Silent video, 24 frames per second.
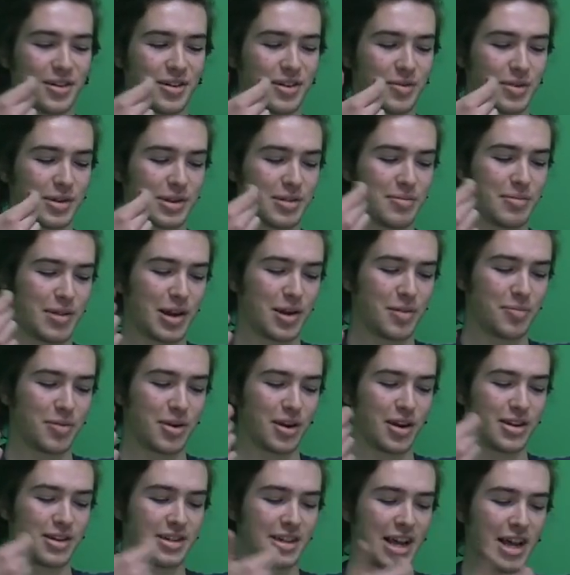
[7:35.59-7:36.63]
with the metal
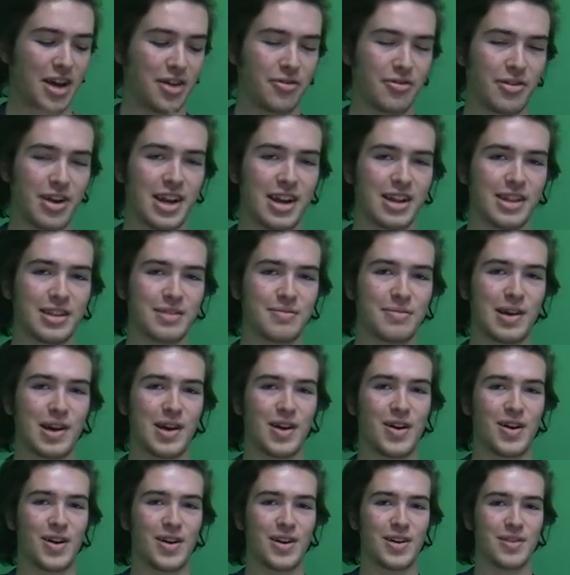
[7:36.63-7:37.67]
part down right into my
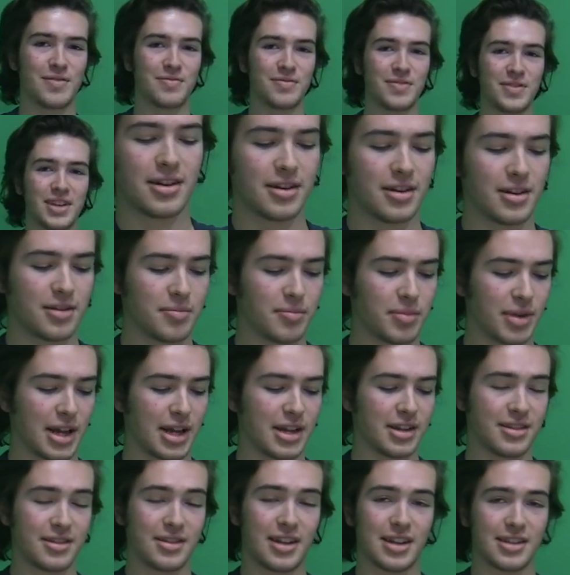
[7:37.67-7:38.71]
arm, but I,
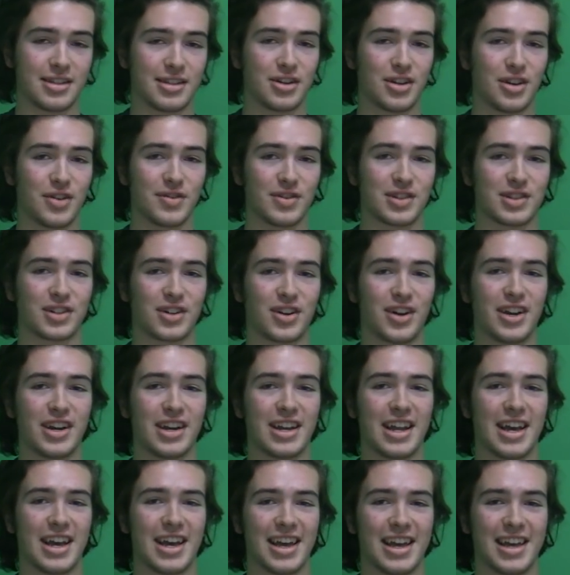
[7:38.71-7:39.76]
I still have a scar
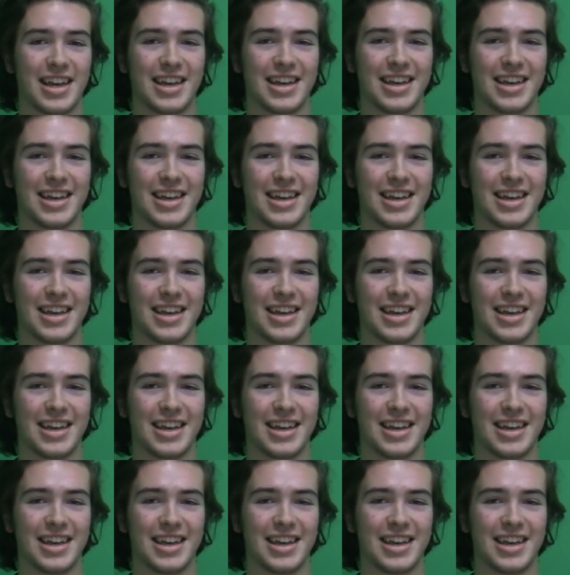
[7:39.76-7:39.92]
today.